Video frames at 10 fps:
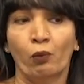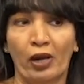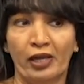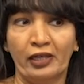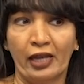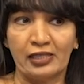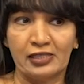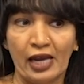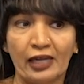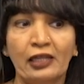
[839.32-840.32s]
where
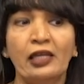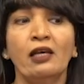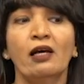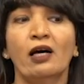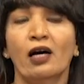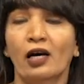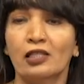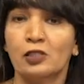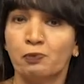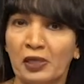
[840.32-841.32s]
exactly
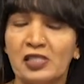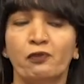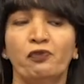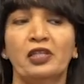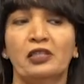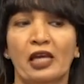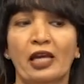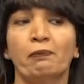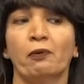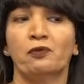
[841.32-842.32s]
a specific
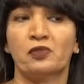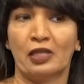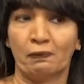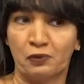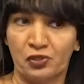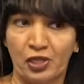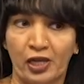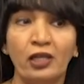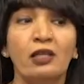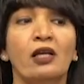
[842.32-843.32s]
type of
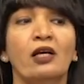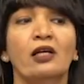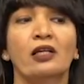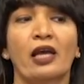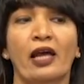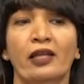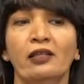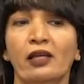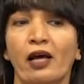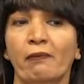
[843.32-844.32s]
substrate
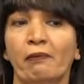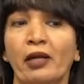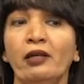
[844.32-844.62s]
can come